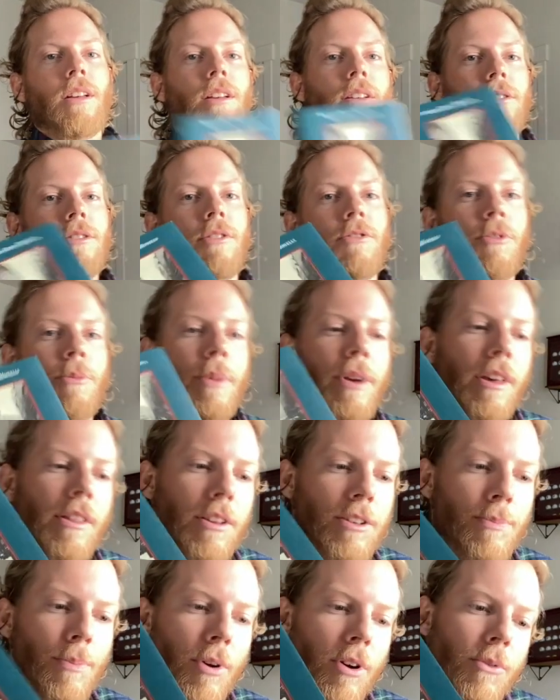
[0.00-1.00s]
So for me,
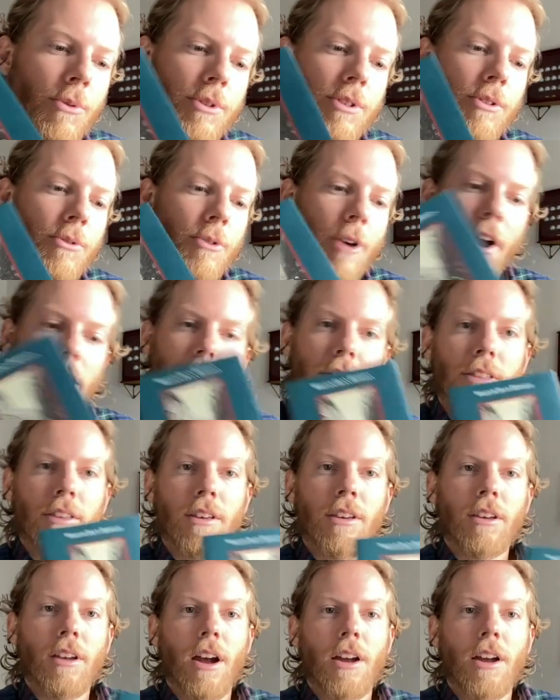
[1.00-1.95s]
this book was the right thing.